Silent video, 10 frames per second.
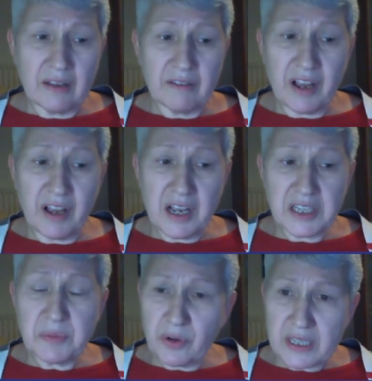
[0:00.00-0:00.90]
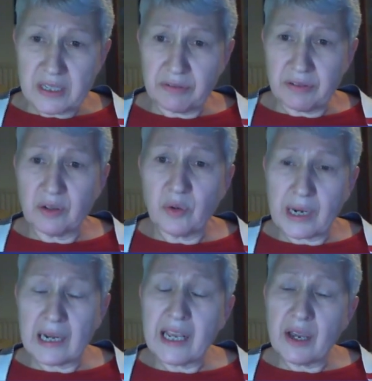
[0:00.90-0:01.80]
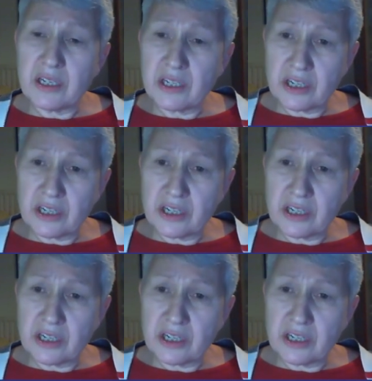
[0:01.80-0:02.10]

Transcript: fast and progressive, quickly going